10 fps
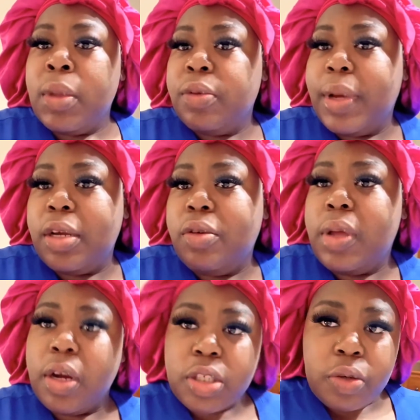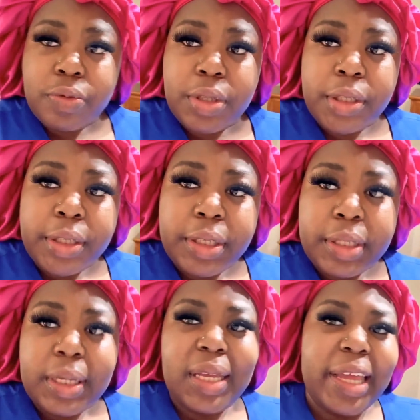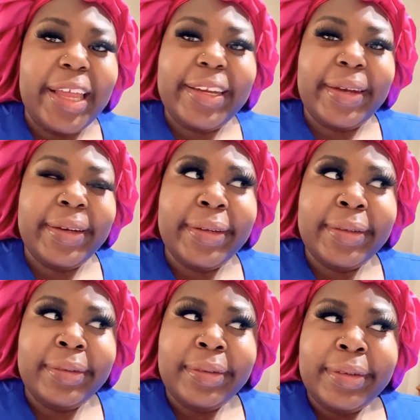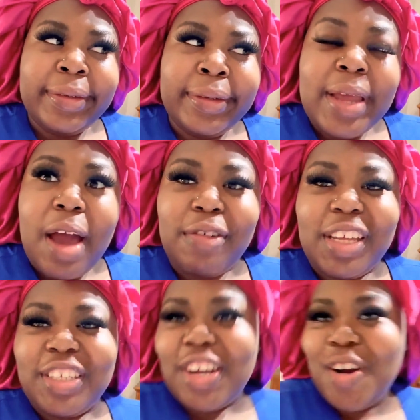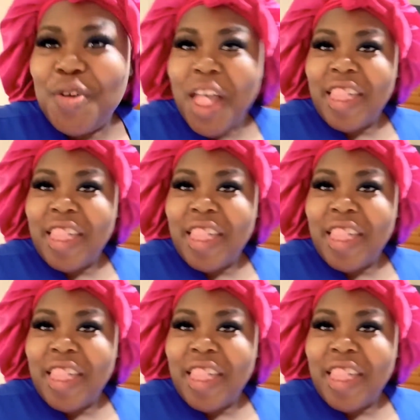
About to go get our toes done and I'll catch y'all